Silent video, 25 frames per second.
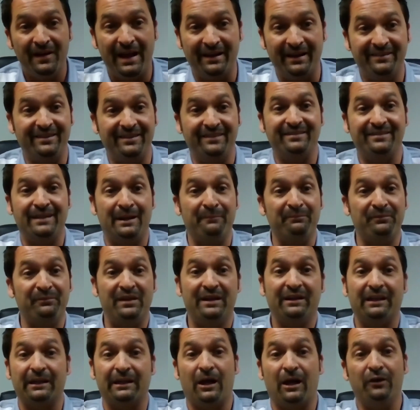and it's the same
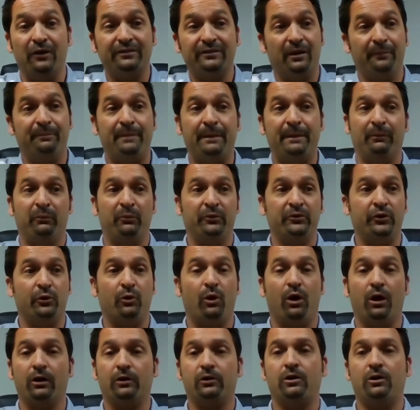thing. Like, I'll tell people, when
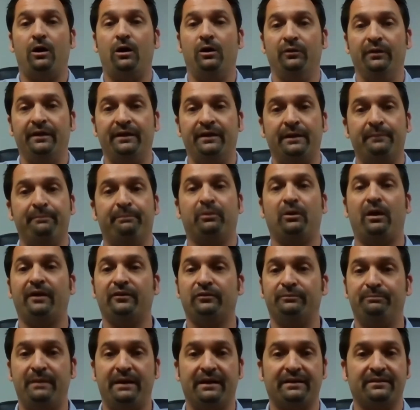you are calling and
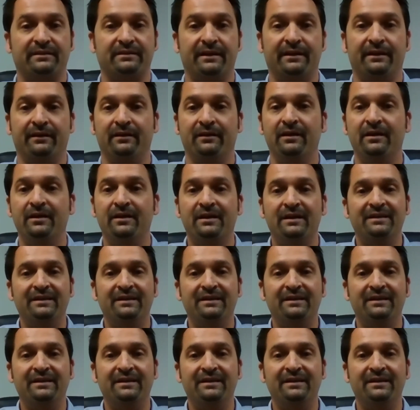prospecting,